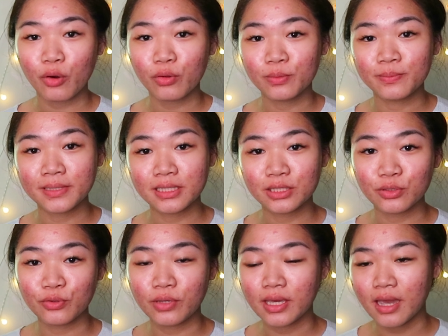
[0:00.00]
I'll be
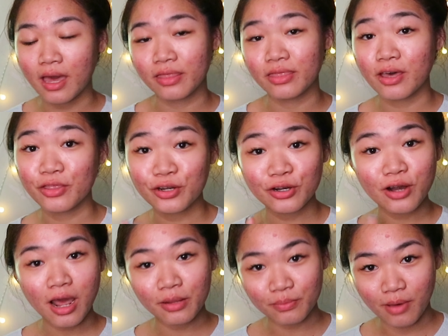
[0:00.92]
doing
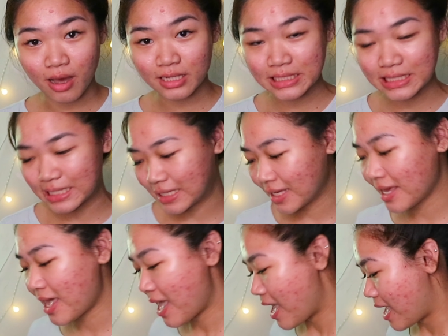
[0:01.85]
another unboxing,
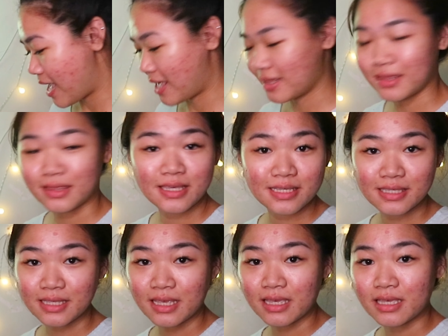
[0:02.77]
and this
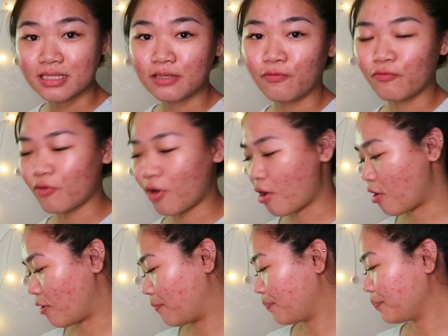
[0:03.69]
is
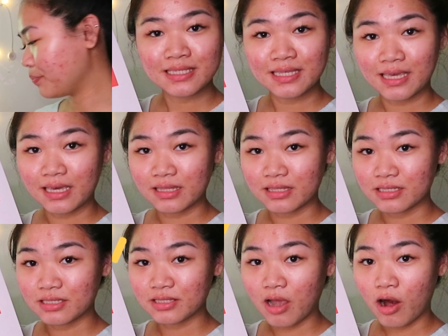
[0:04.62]
from
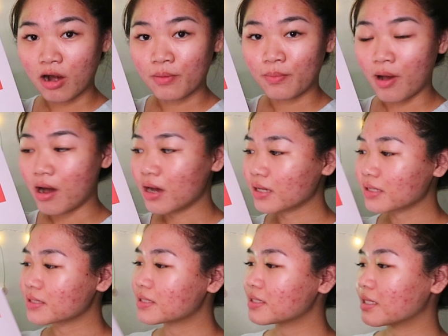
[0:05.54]

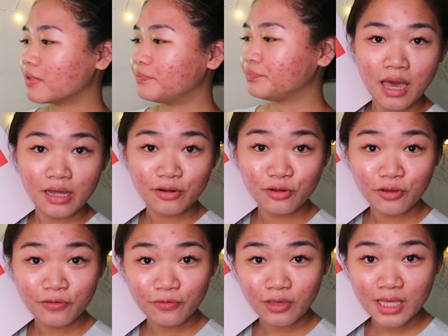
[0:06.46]
SkinStarBox. I don't know
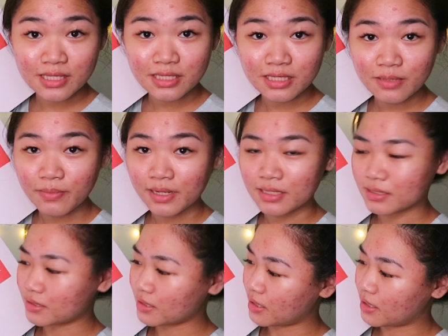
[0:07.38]
if you can see, but it
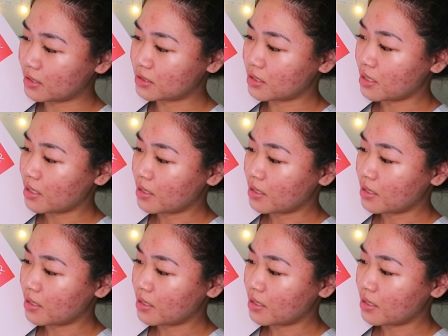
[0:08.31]
says